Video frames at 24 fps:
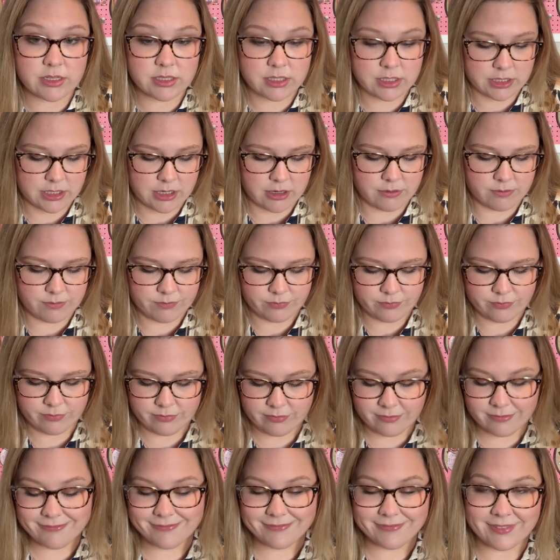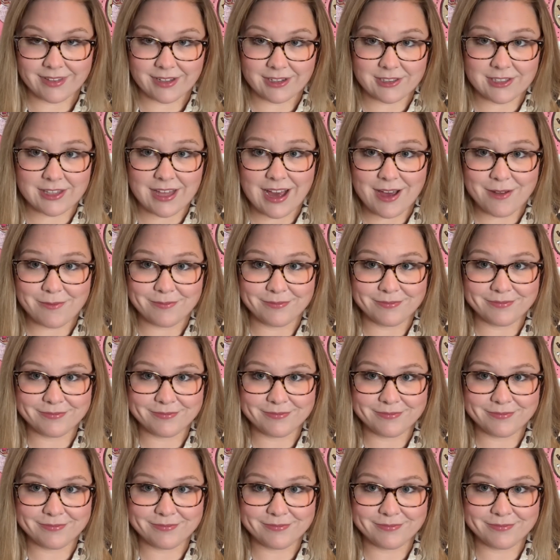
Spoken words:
So, there's that.